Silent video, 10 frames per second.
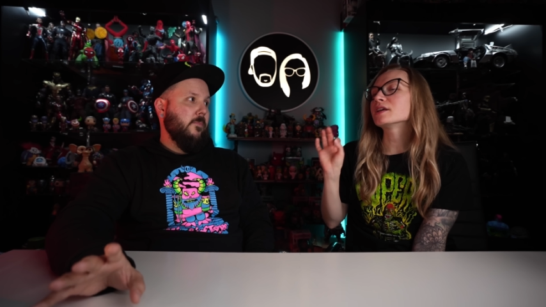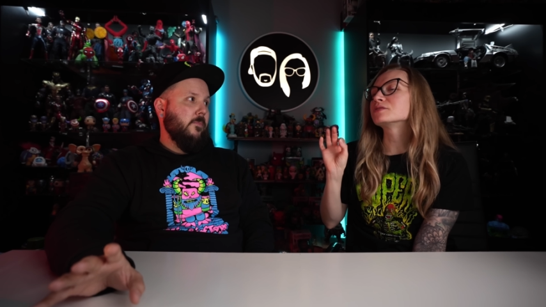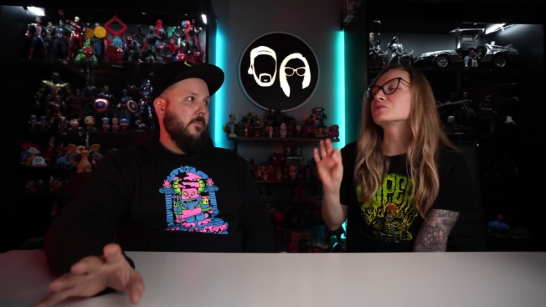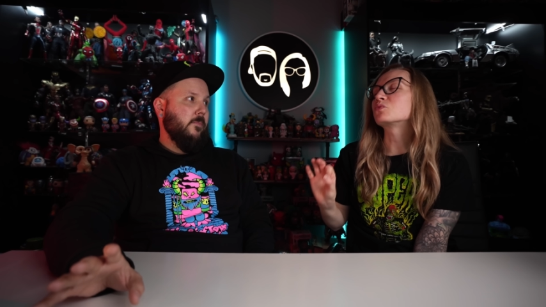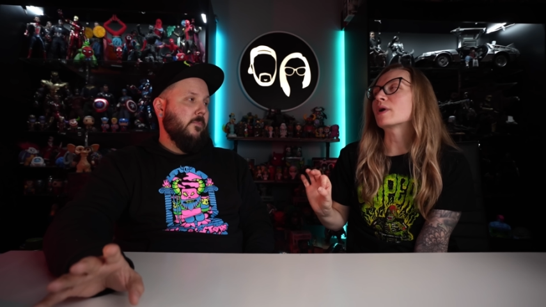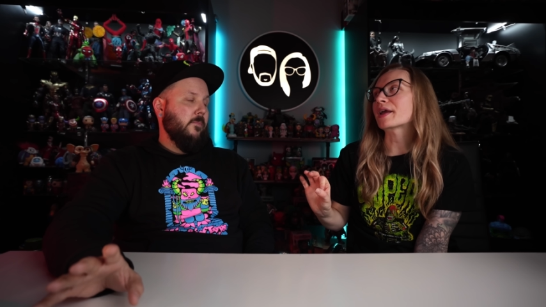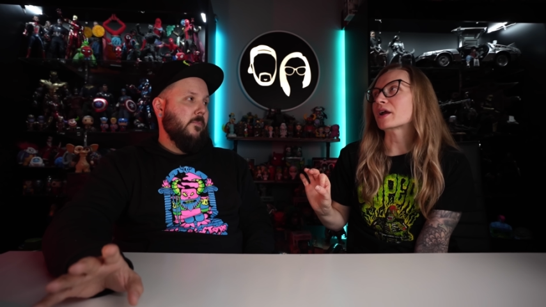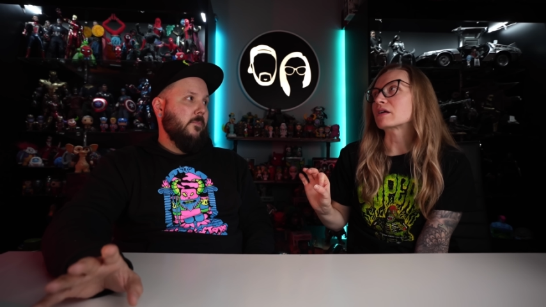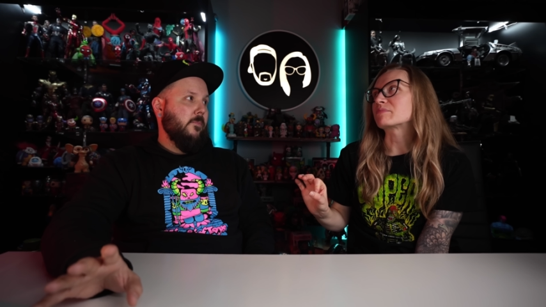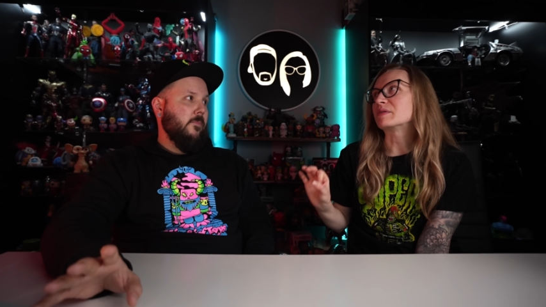Speaker 1: is
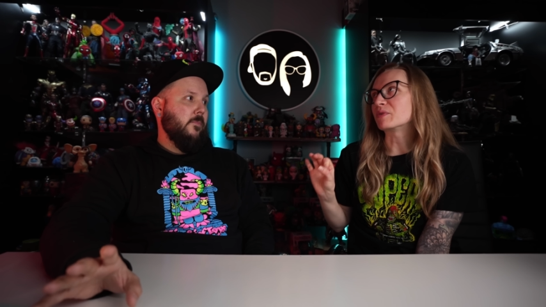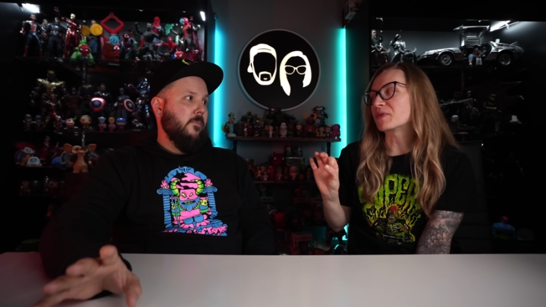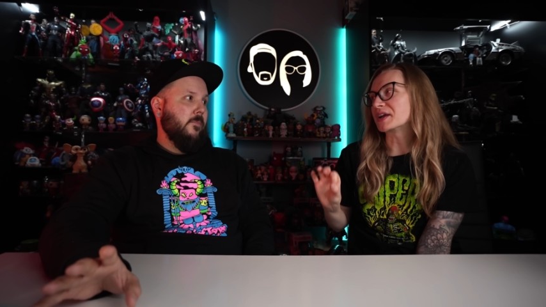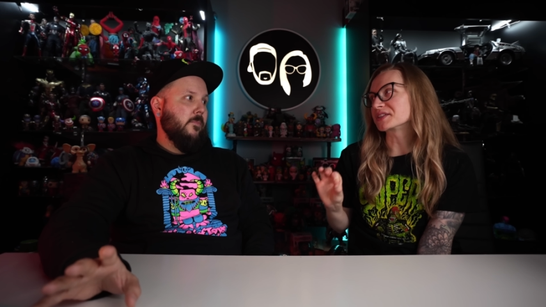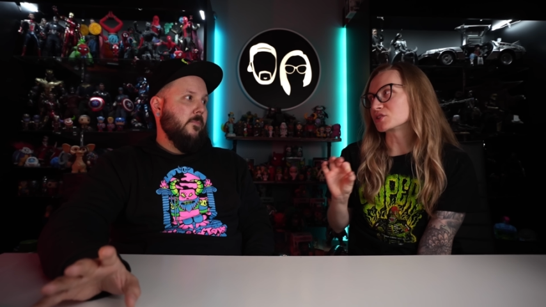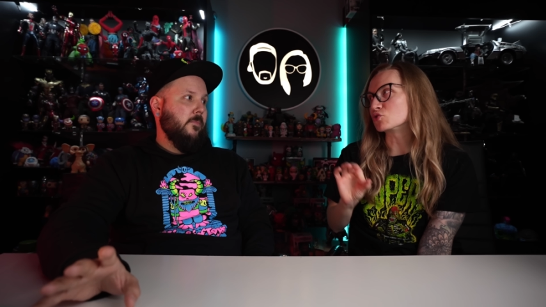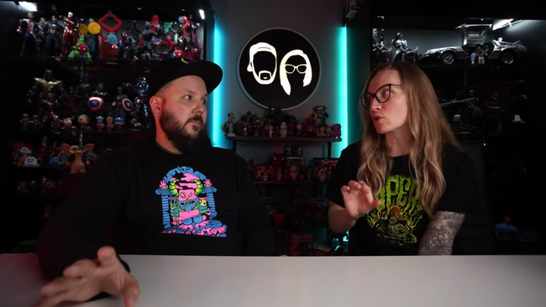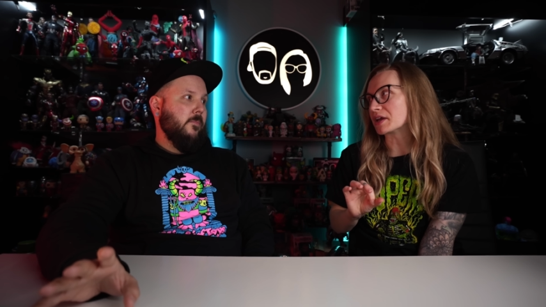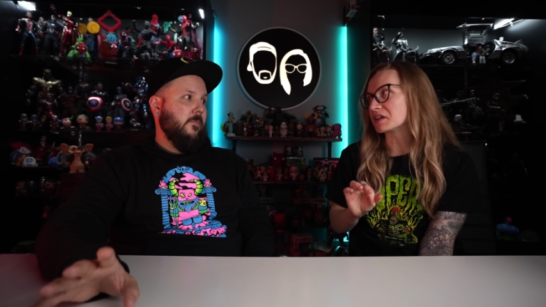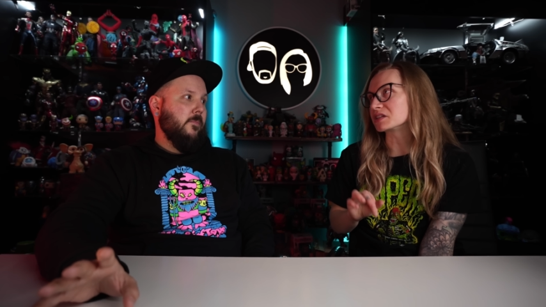where people find us
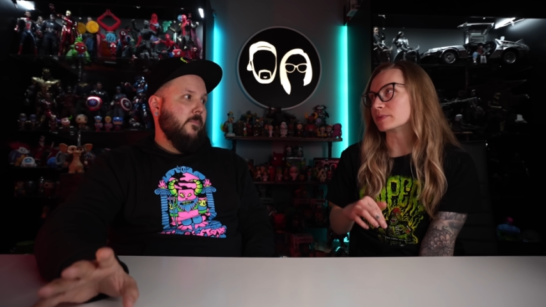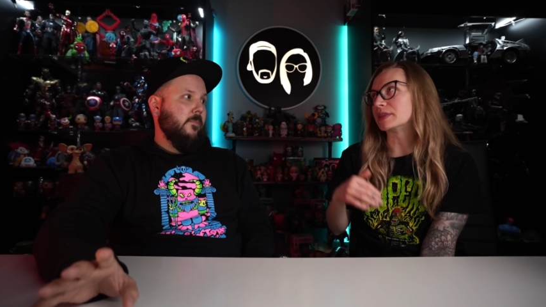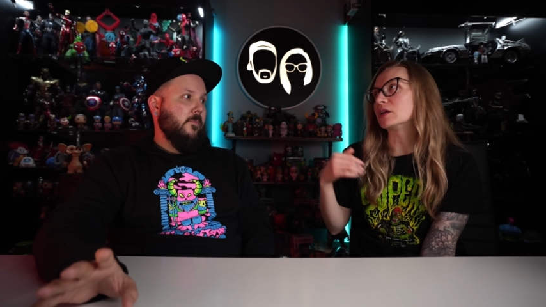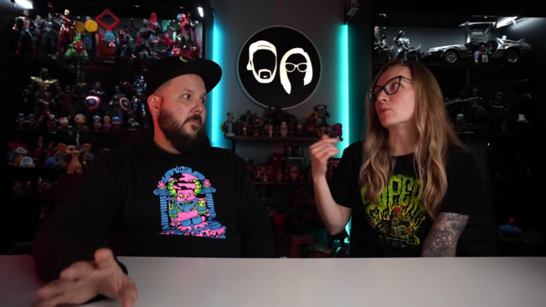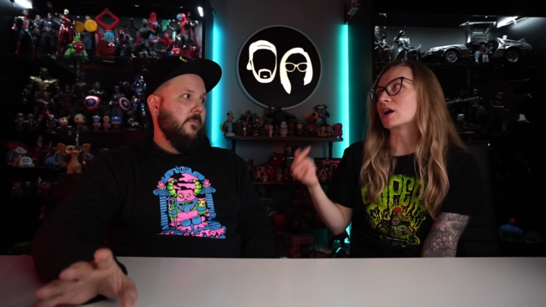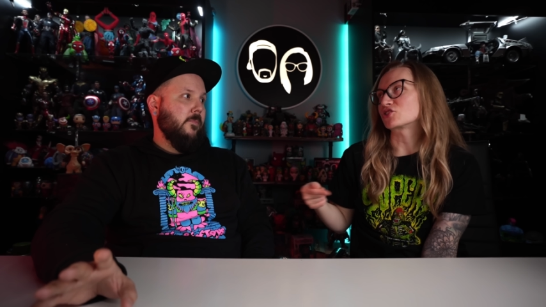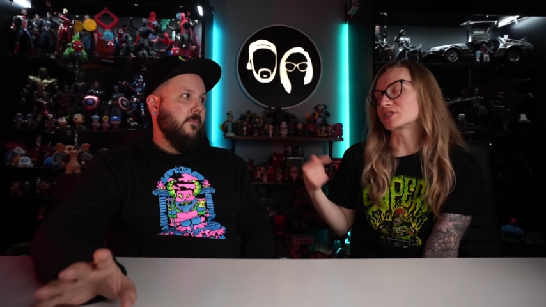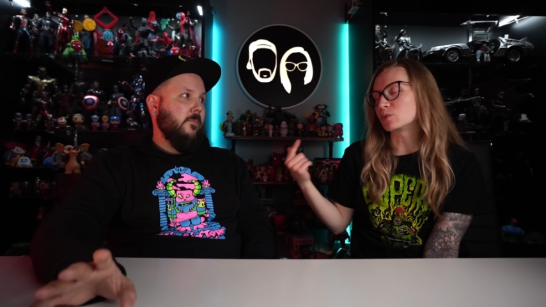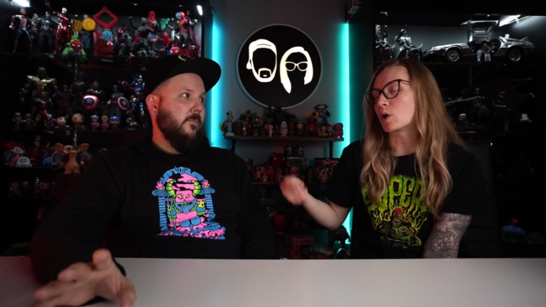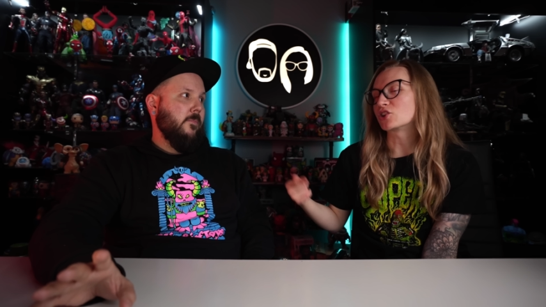annoying, is when they watch us
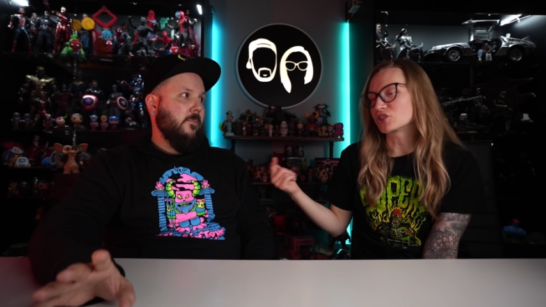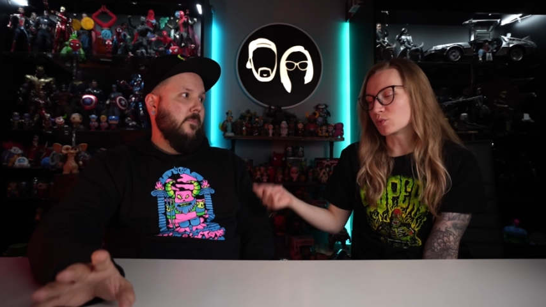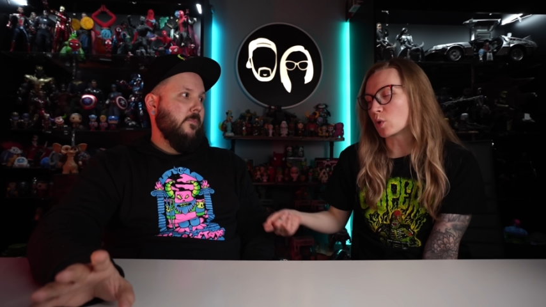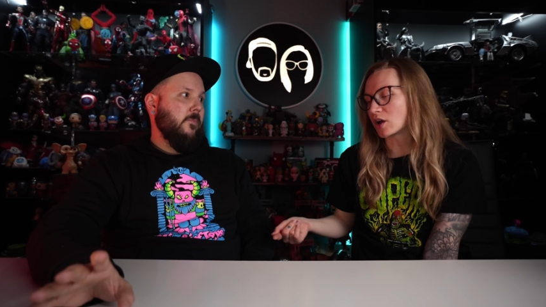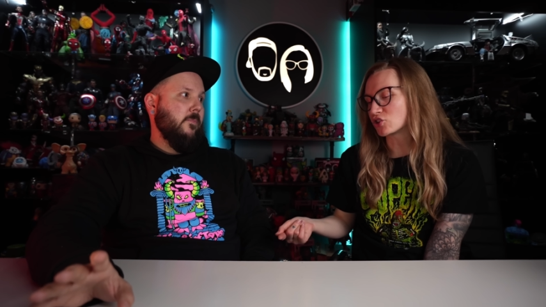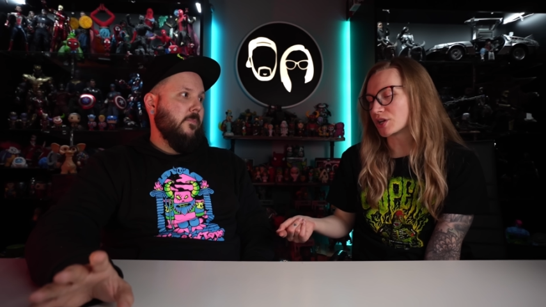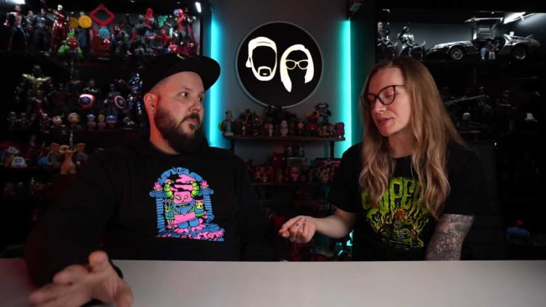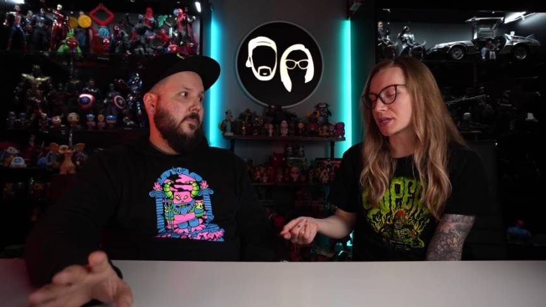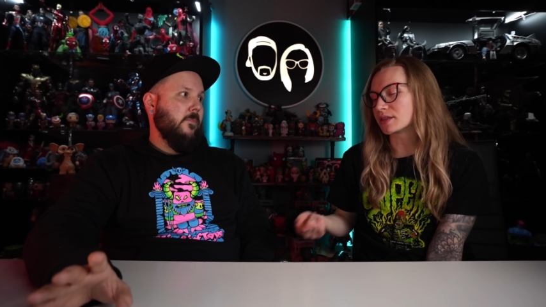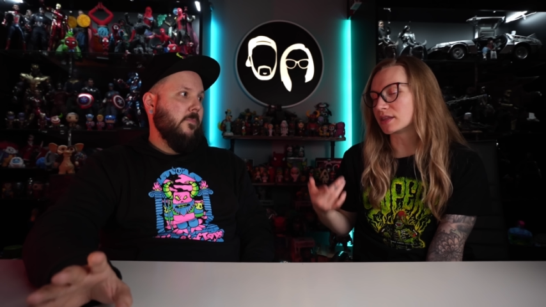and watch us and watch us,
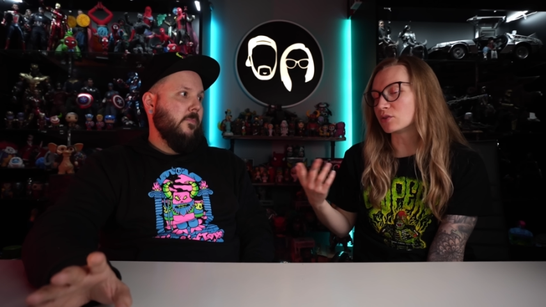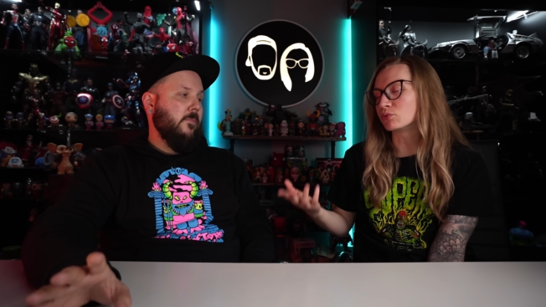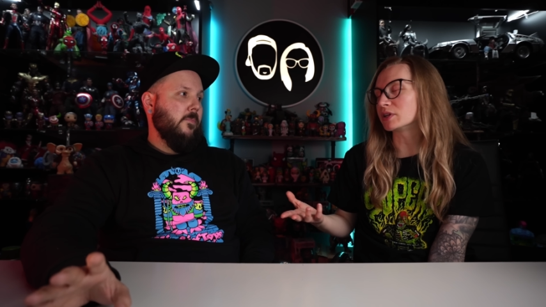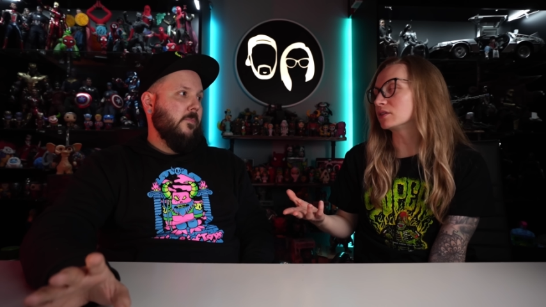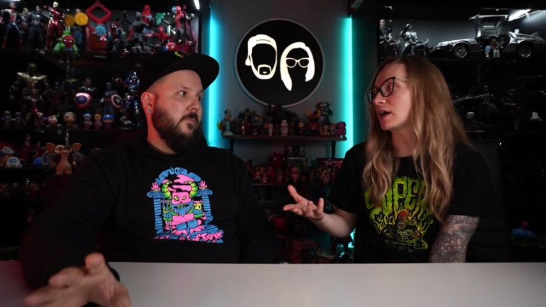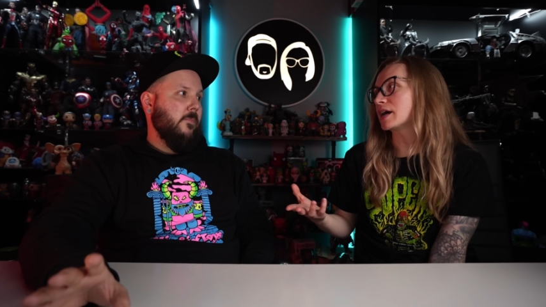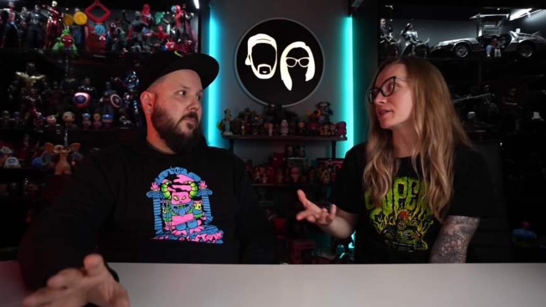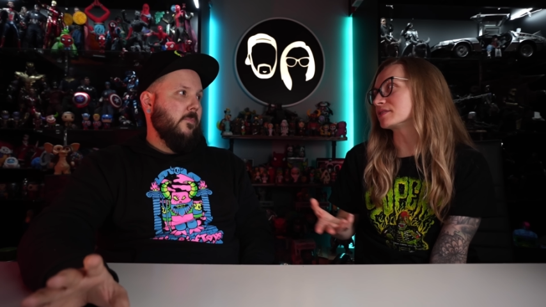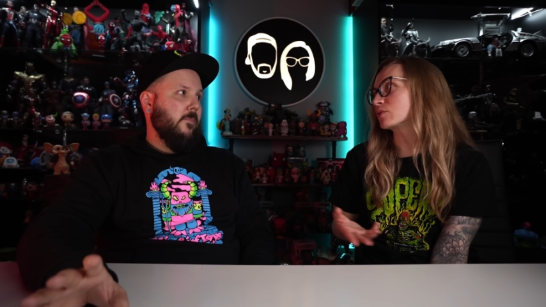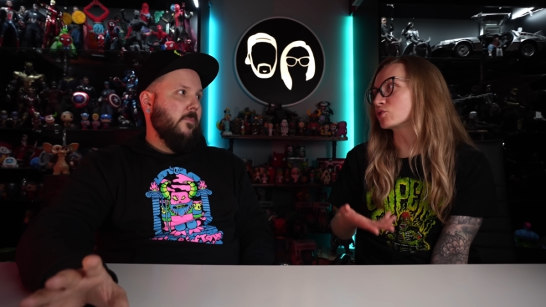and then they realize
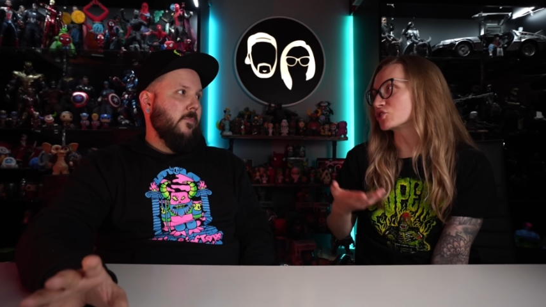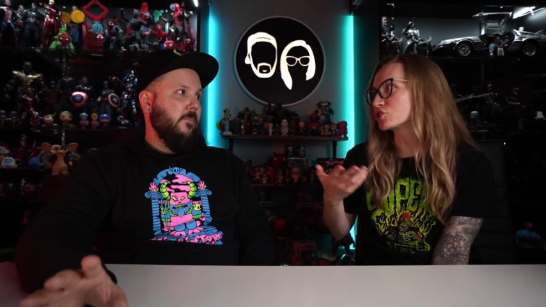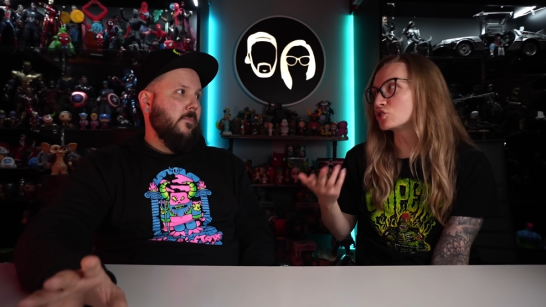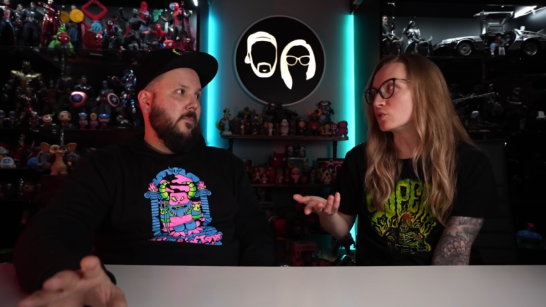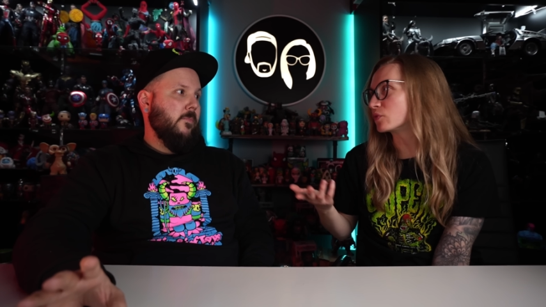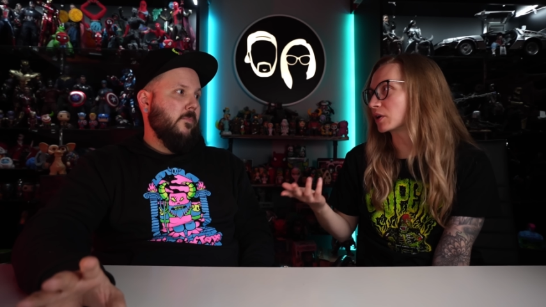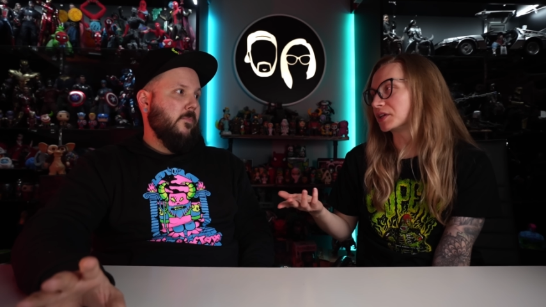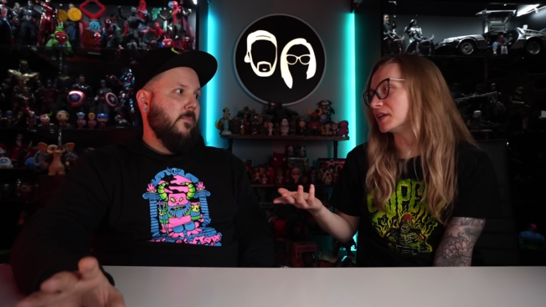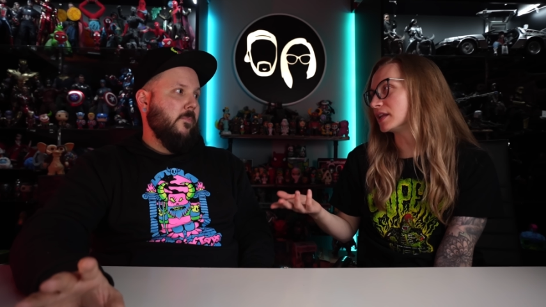that we're just too f***ing